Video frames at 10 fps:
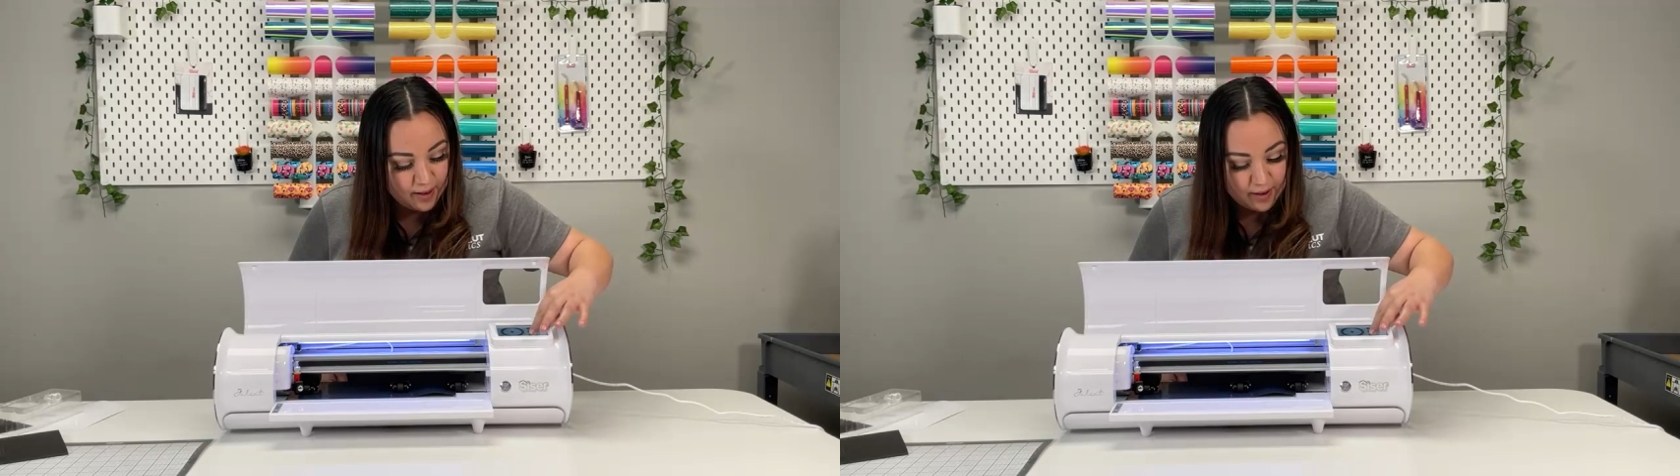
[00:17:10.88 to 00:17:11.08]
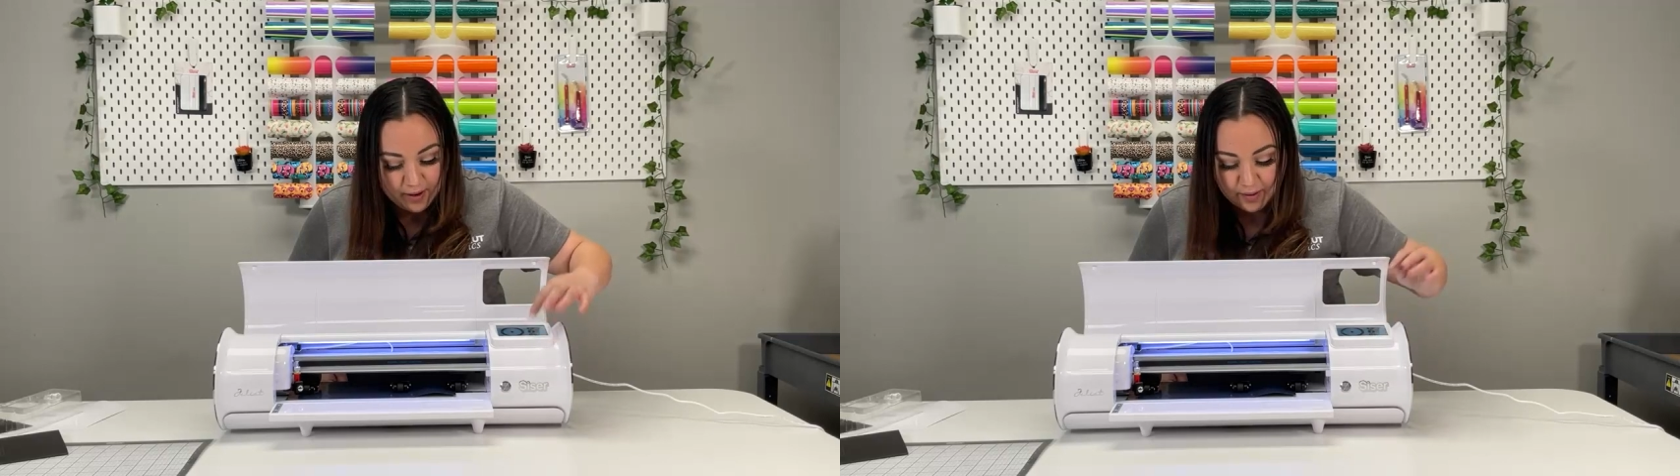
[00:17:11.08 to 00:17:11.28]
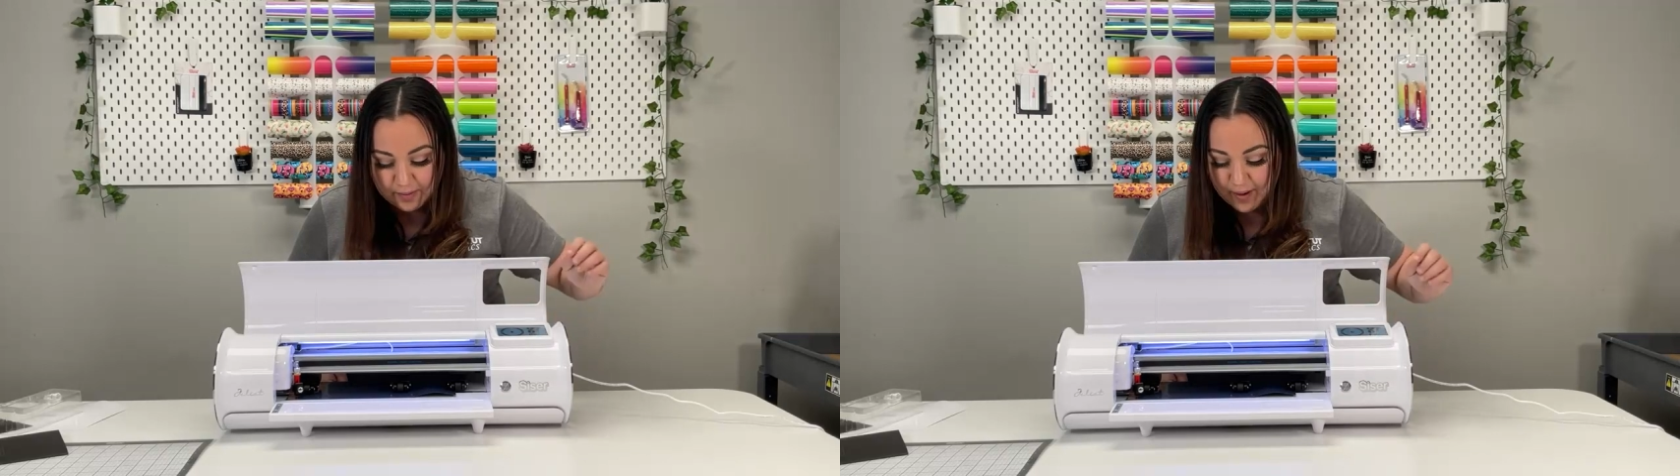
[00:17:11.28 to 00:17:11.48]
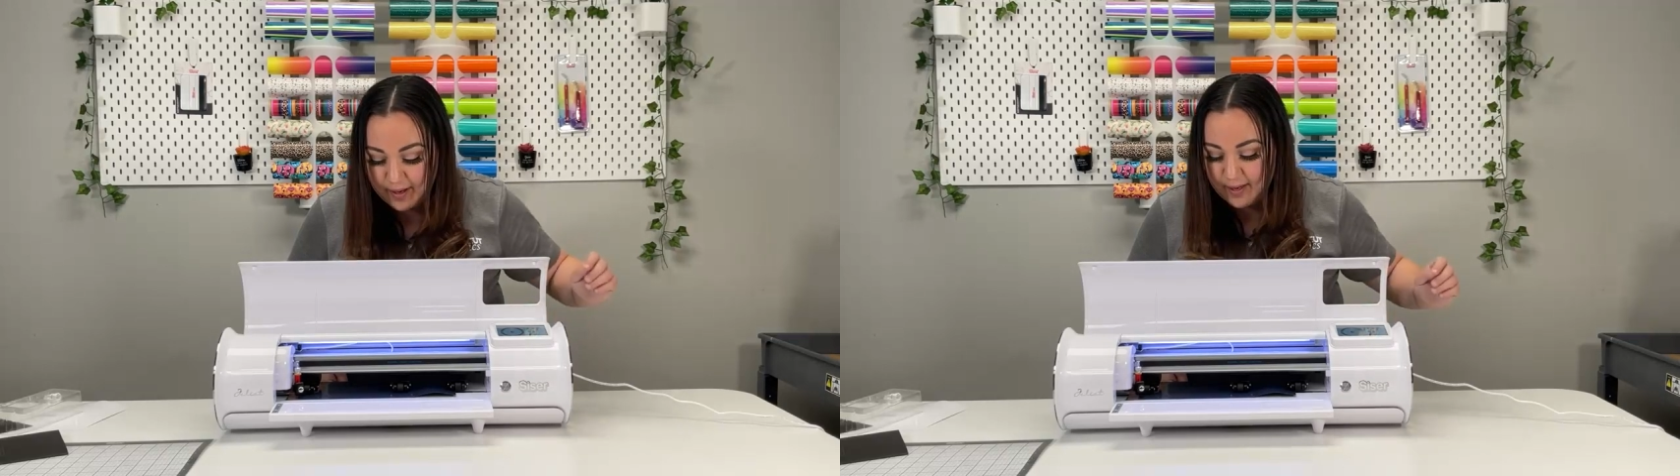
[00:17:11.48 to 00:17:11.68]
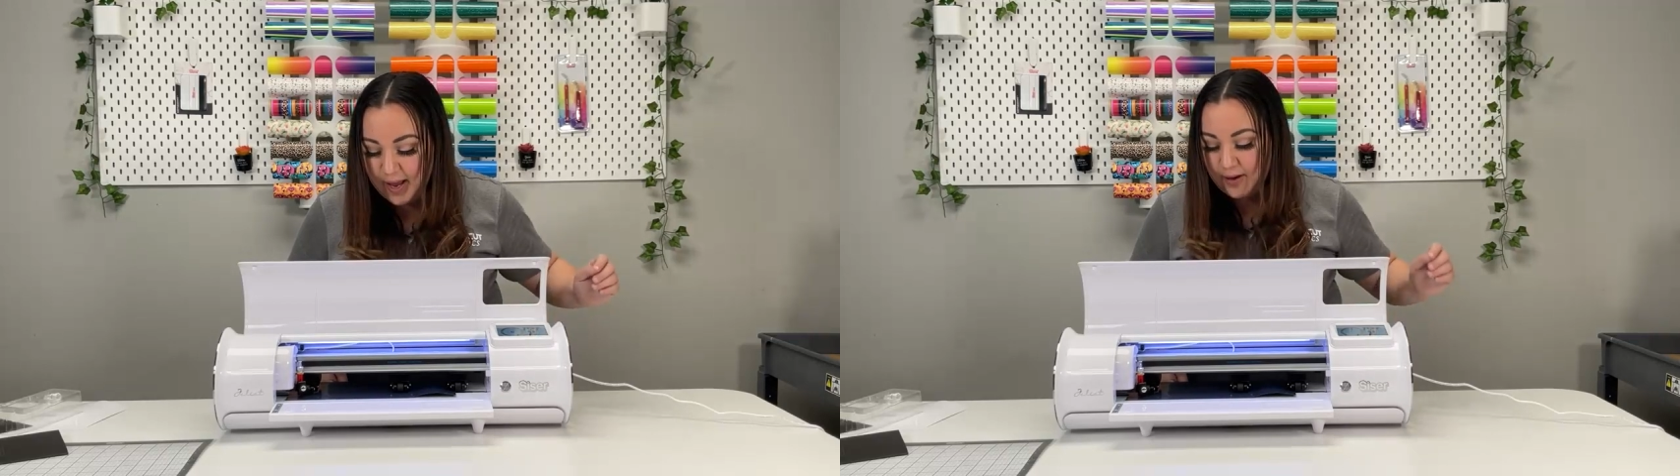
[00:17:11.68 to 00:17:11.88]
All right,
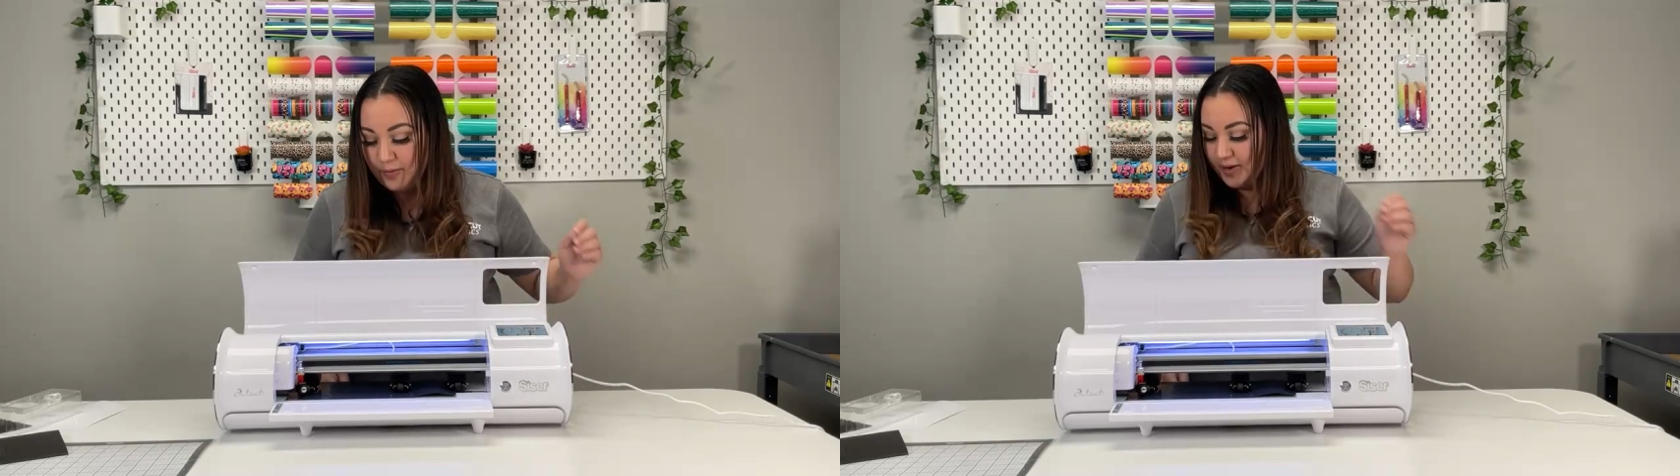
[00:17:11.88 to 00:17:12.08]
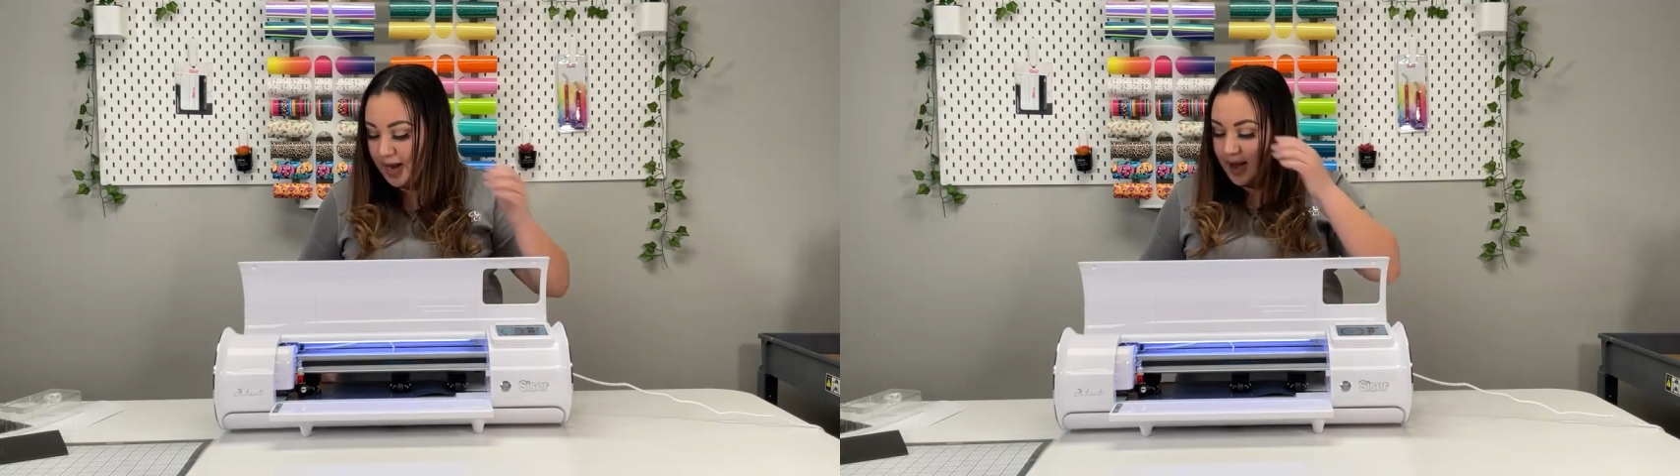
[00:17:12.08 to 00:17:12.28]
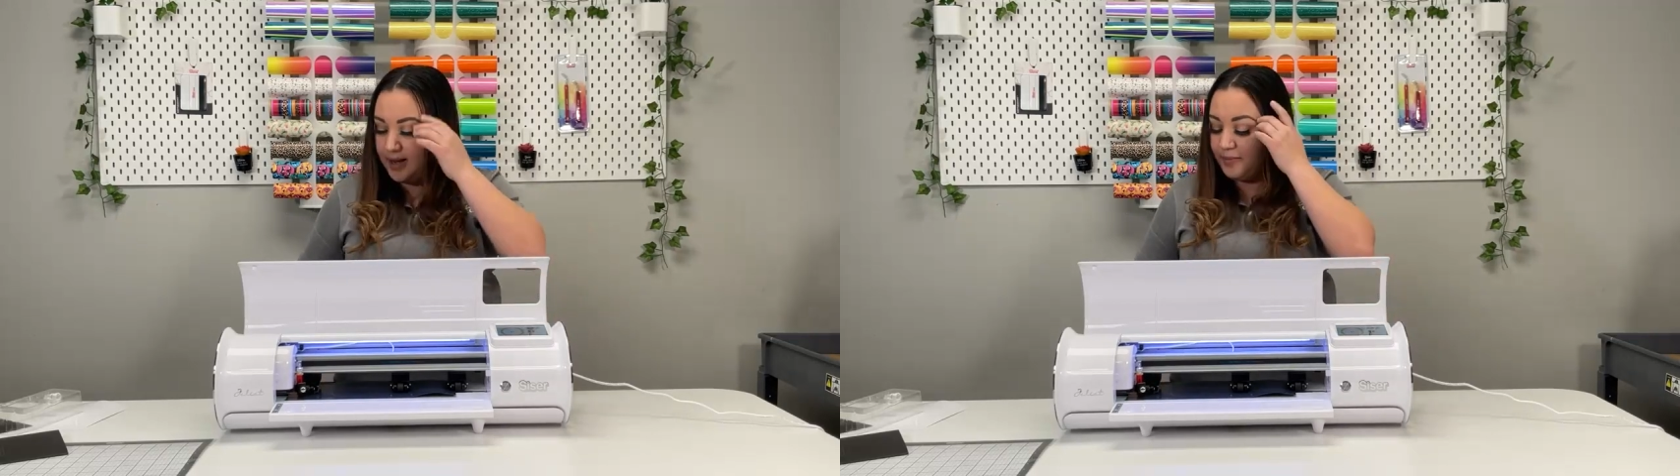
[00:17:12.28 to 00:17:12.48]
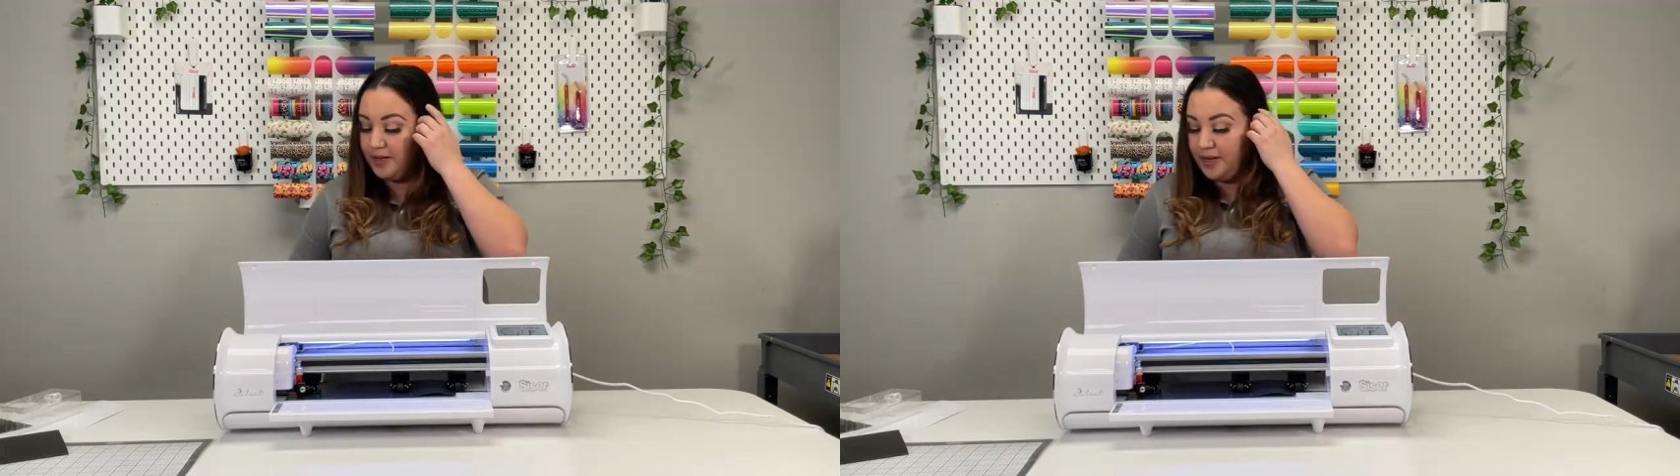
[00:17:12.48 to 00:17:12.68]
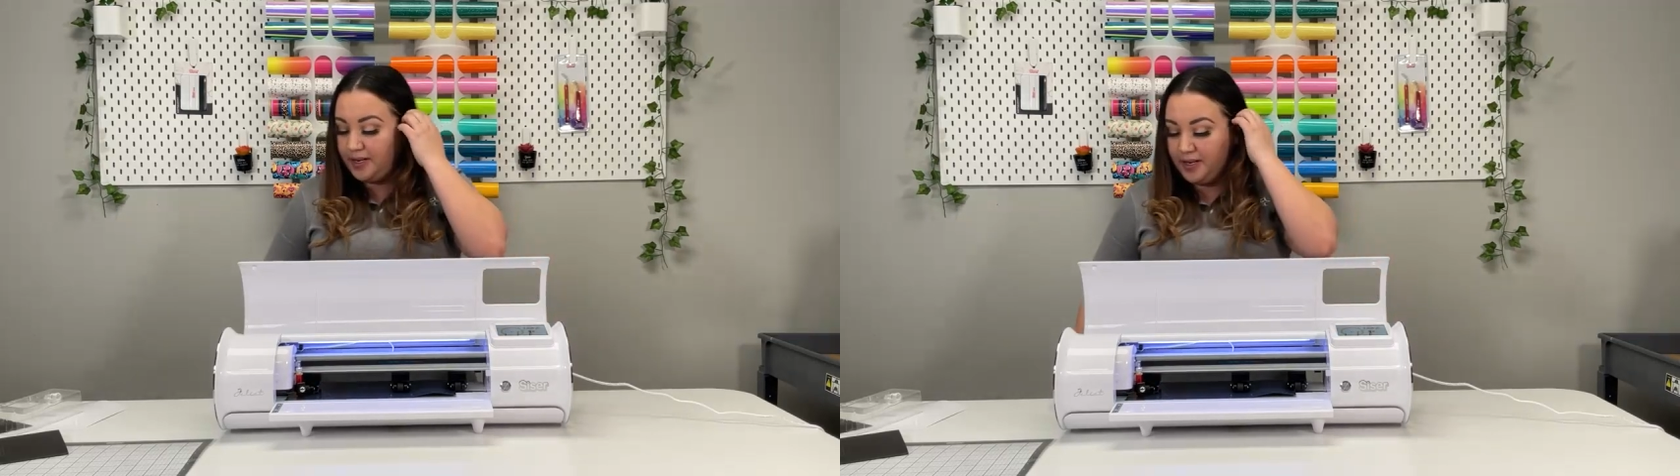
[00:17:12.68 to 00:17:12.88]
and what I am
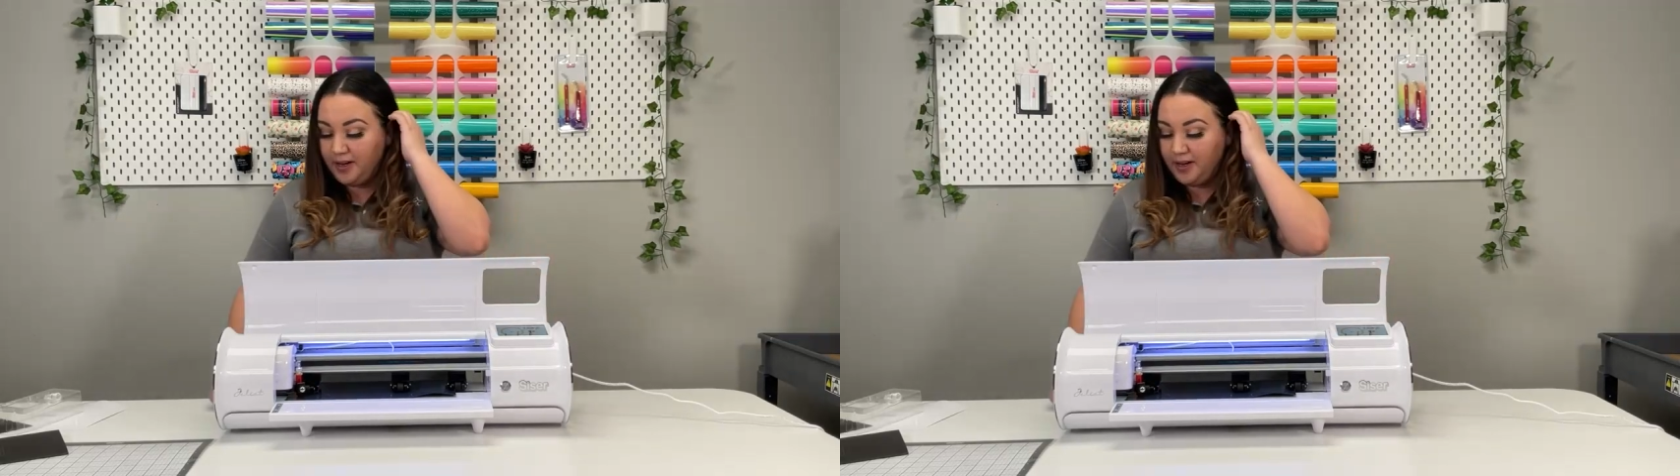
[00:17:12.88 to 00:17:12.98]
cutting